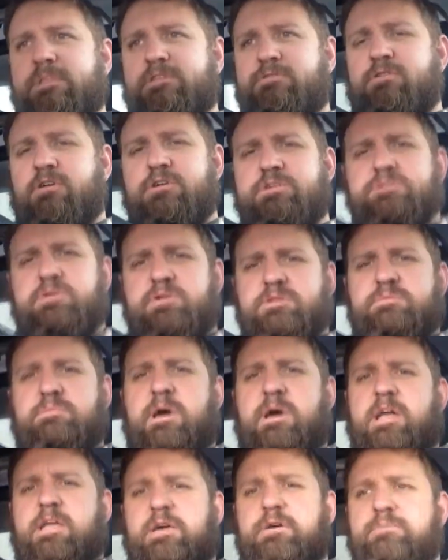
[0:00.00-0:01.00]
drugstore
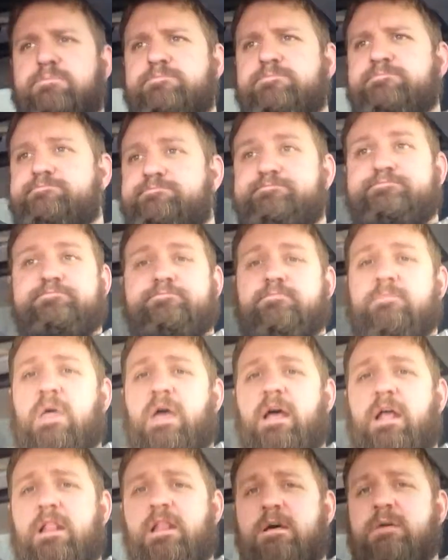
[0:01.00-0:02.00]
tobacco?
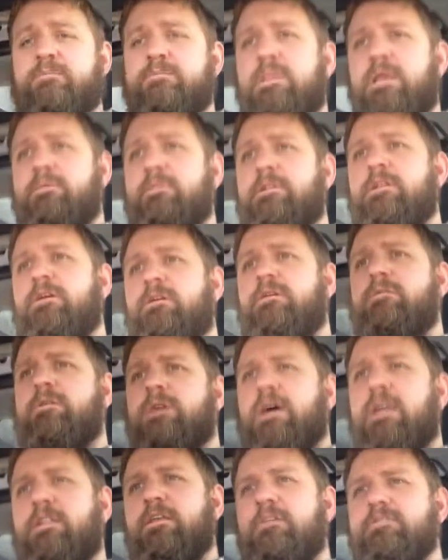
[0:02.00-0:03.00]
I don't know. Let me
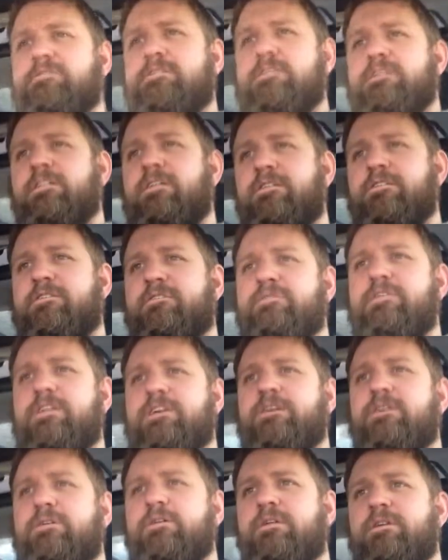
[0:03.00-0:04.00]
know. I know this is a longer
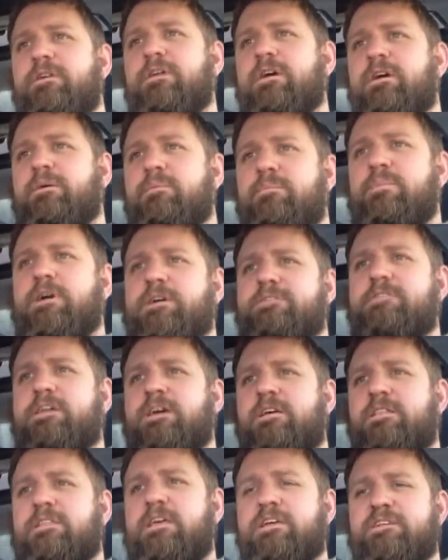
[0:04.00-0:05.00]
video, but
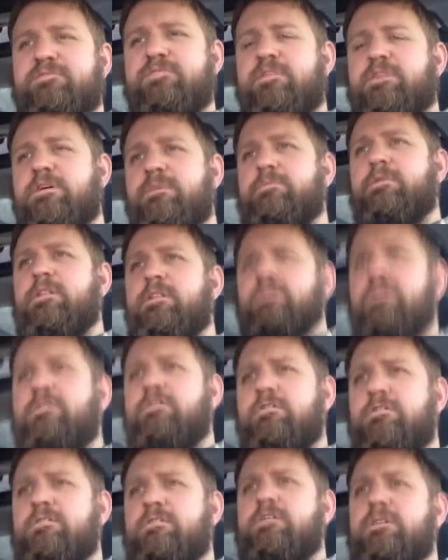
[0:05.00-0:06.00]
thanks for coming
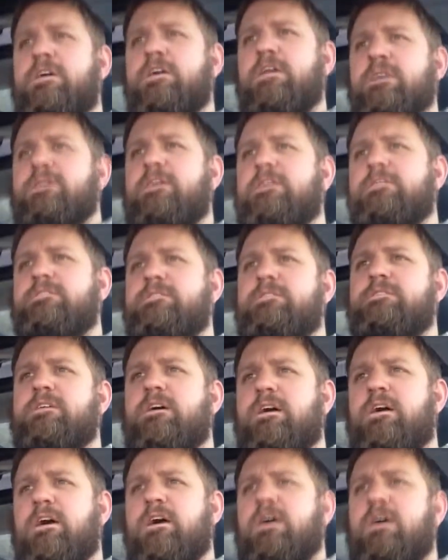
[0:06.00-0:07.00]
along, and
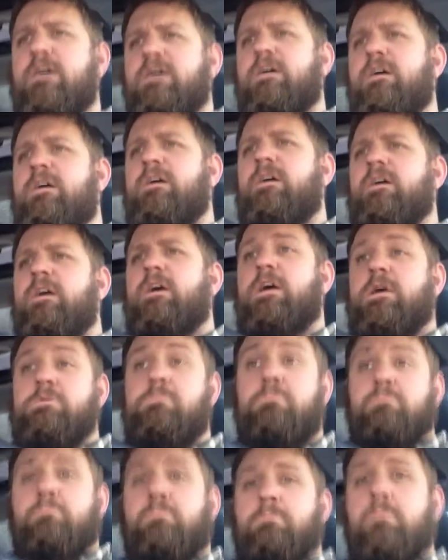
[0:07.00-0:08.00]

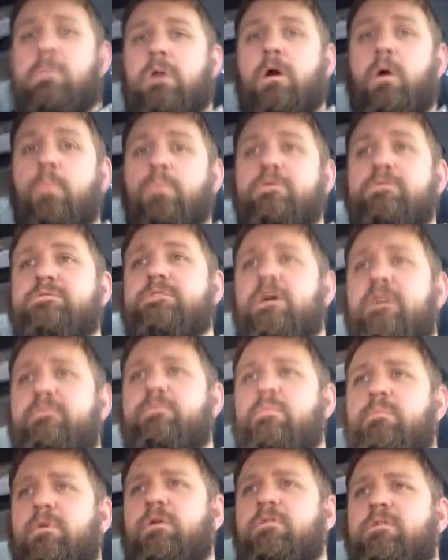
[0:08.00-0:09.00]
hope it was thought
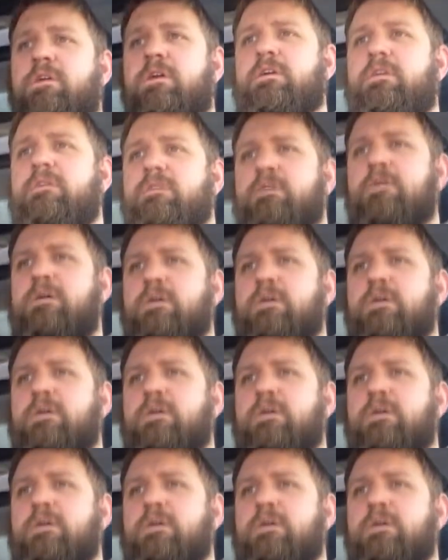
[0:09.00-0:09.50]
provoking.